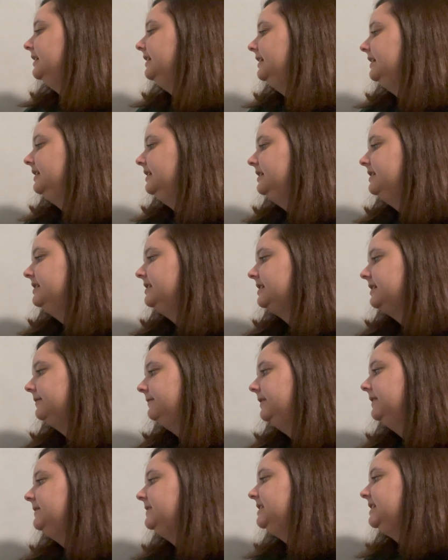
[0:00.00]
is
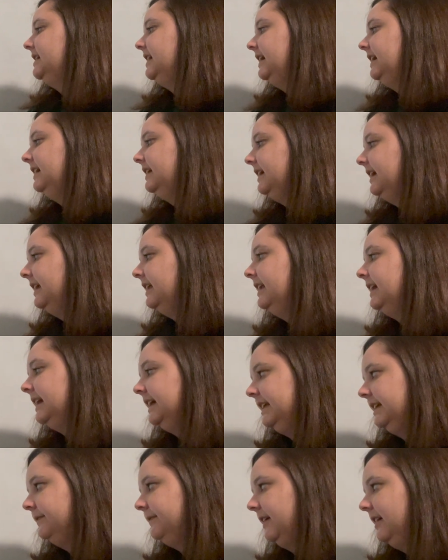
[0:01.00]
58 and
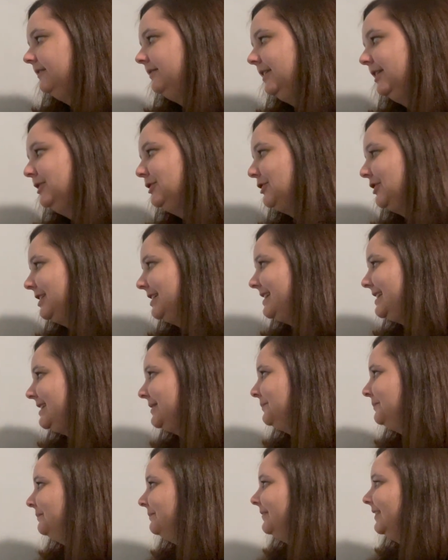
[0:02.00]
85 hundredths.
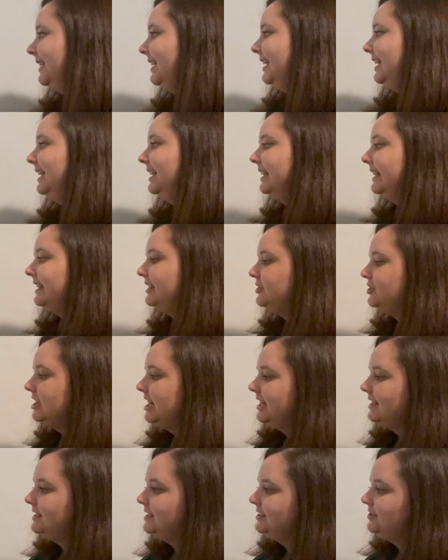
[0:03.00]
And I can
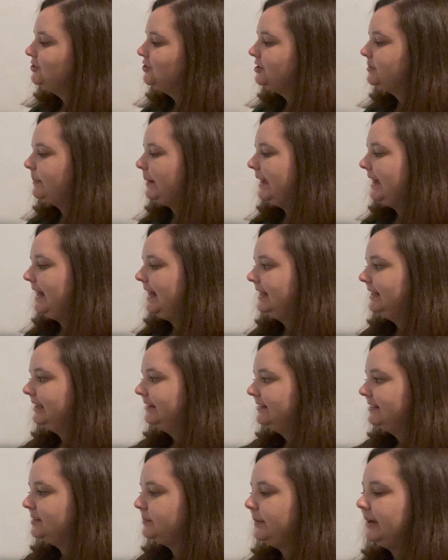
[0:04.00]
check this just by adding
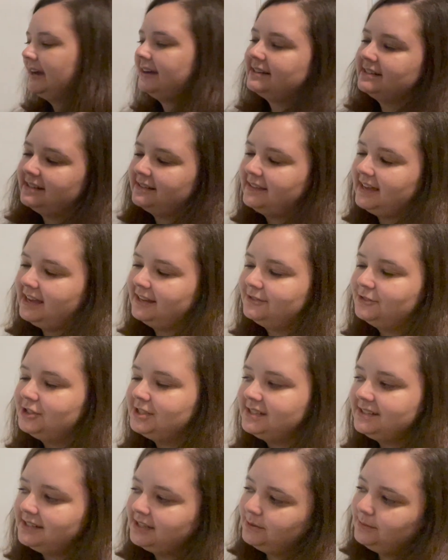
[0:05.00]
this back to that,
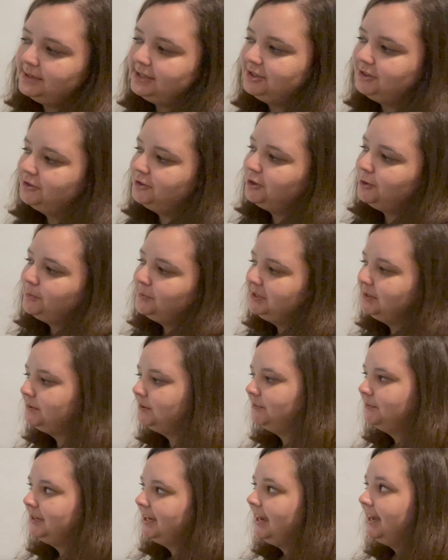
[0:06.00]
just like we do normally
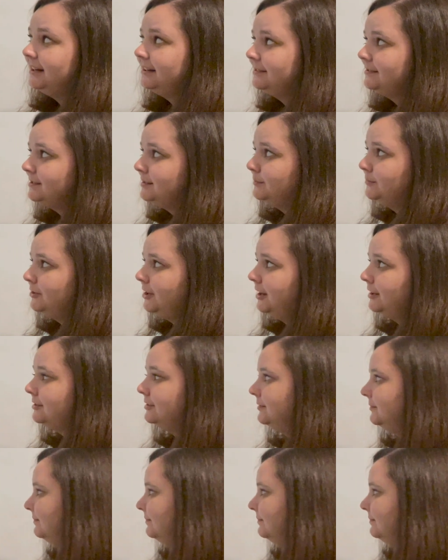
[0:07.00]
when we add and subtract.